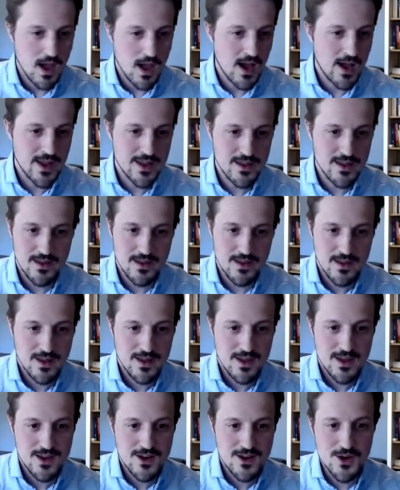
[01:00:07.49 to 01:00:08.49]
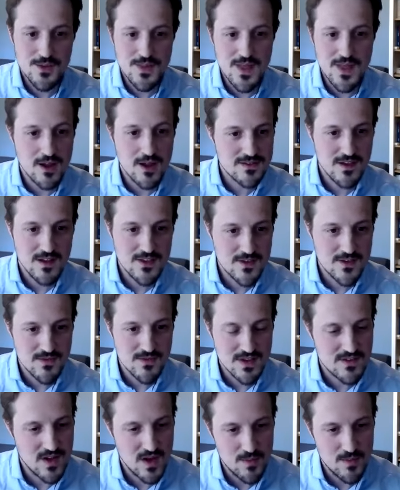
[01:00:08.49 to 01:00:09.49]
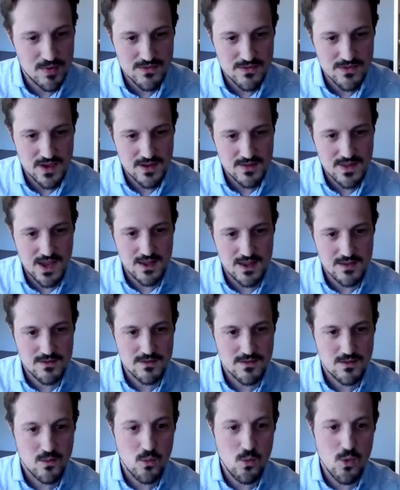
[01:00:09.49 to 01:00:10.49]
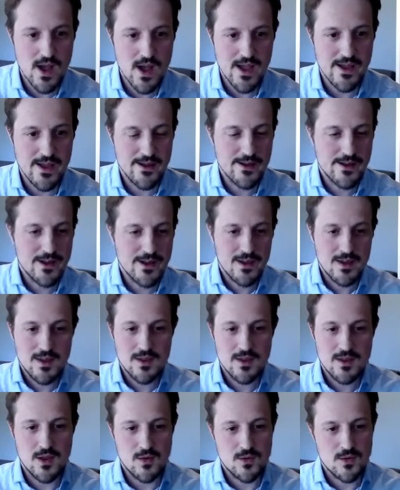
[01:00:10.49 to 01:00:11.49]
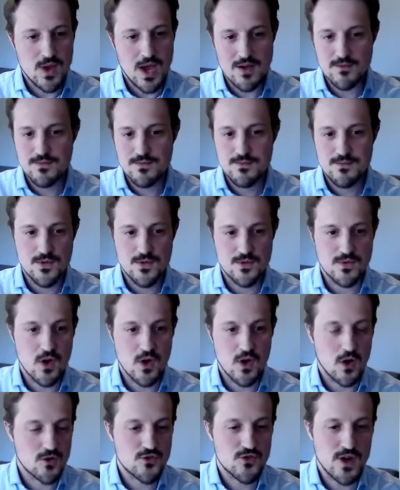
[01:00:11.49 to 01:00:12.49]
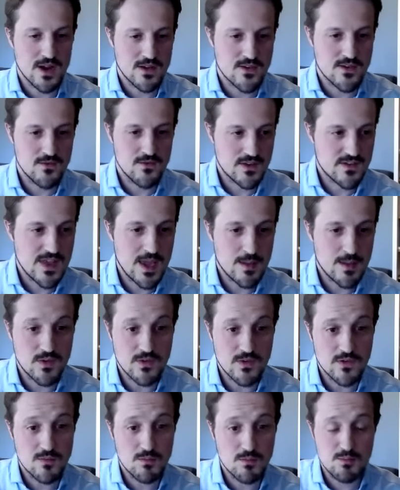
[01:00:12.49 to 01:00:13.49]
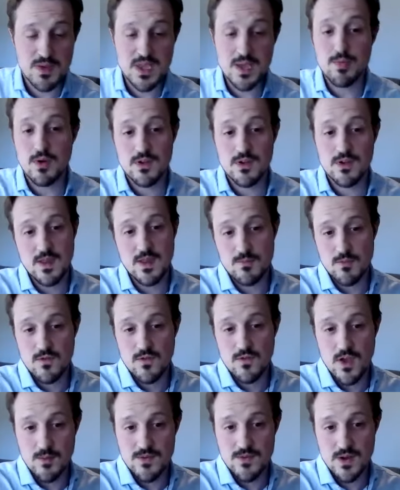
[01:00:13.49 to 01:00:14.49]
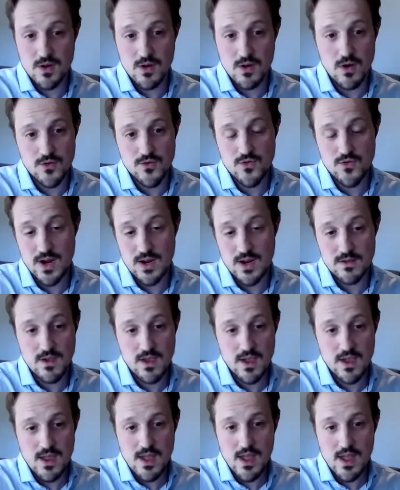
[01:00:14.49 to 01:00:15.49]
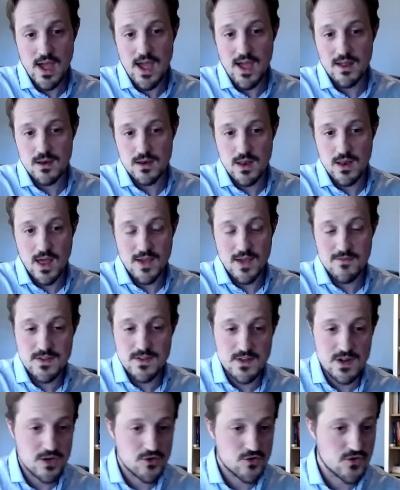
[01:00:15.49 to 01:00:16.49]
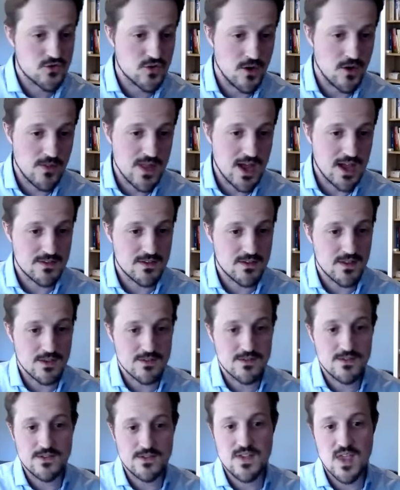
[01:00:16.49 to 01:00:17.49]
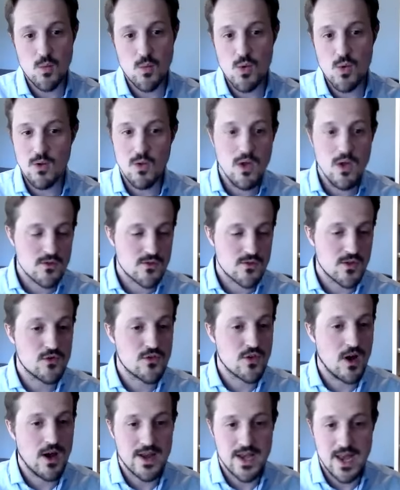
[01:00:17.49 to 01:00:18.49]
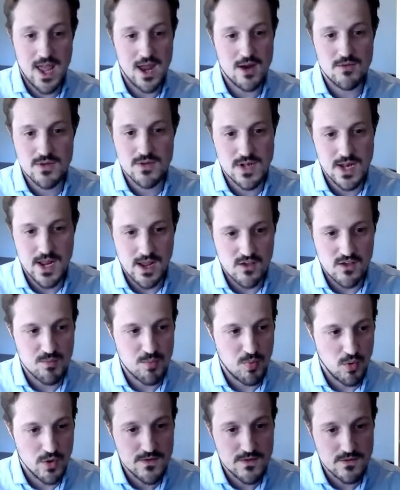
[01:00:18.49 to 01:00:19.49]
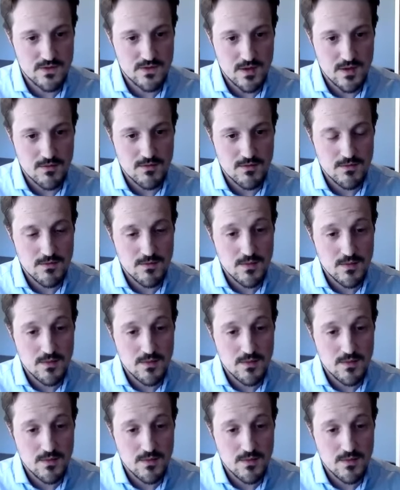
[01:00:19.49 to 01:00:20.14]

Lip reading: There are tons of examples like that where, you have sort of contracts of acceptance. People accept the terms in a contract. And I think the literature on that doesn't say, well, those are inherently exploitative.